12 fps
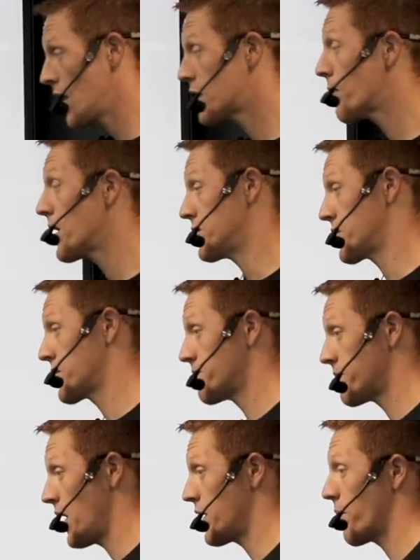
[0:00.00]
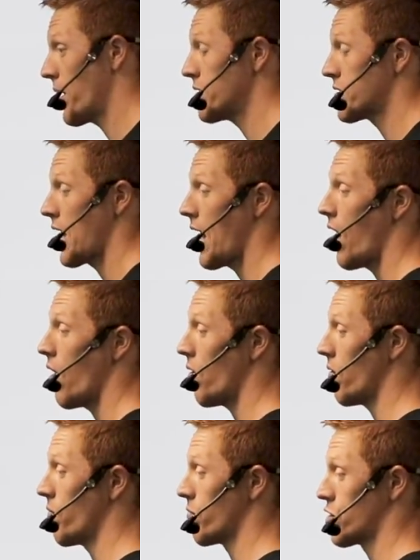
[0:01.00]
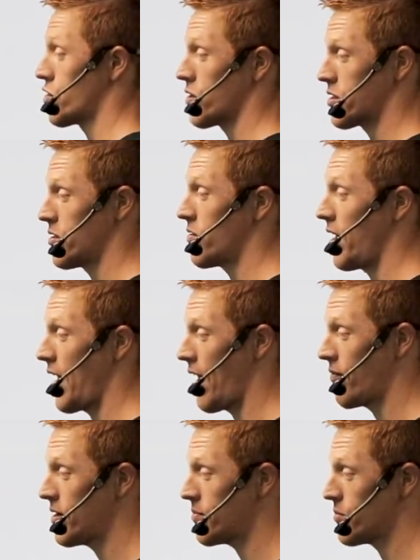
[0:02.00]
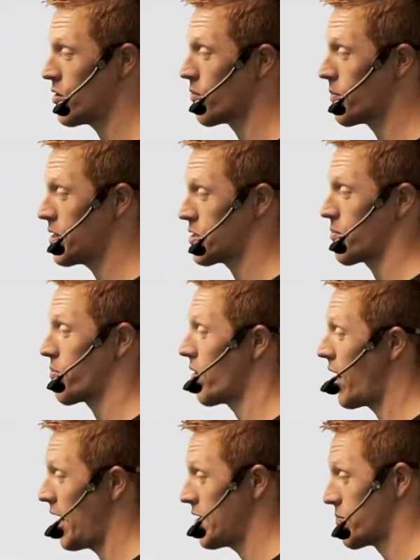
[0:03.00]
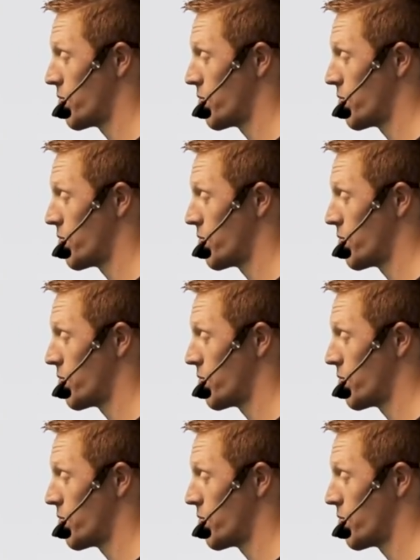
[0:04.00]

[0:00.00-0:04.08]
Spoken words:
It depends. It depends how restricted they have it. You'll be surprised.